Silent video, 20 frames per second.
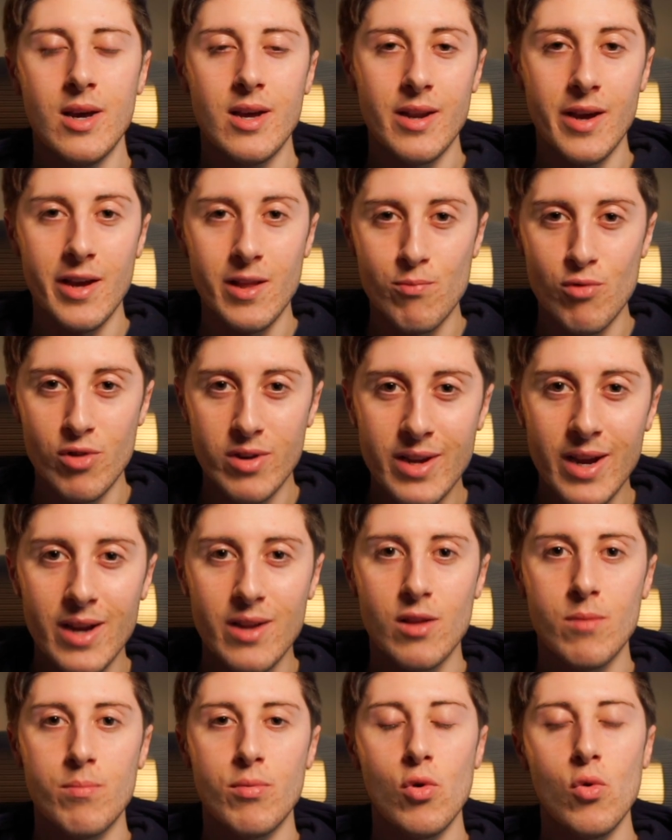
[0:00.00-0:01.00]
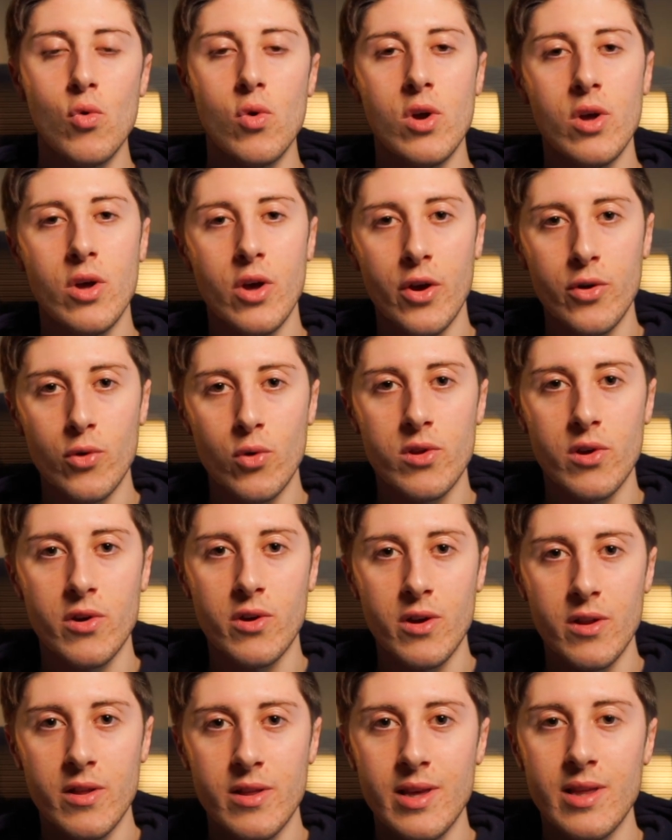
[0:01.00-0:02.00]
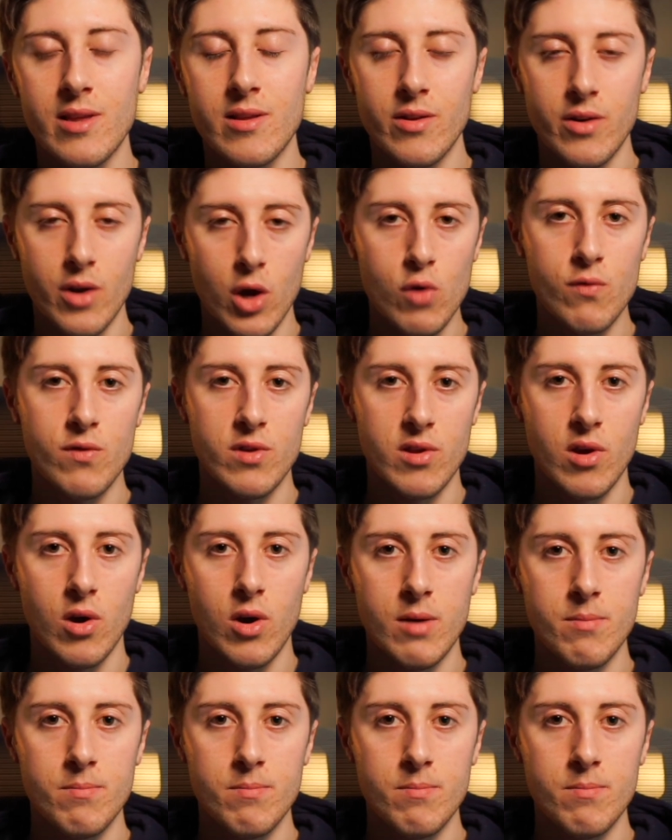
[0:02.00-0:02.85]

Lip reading: that is predictable and also consistent over time.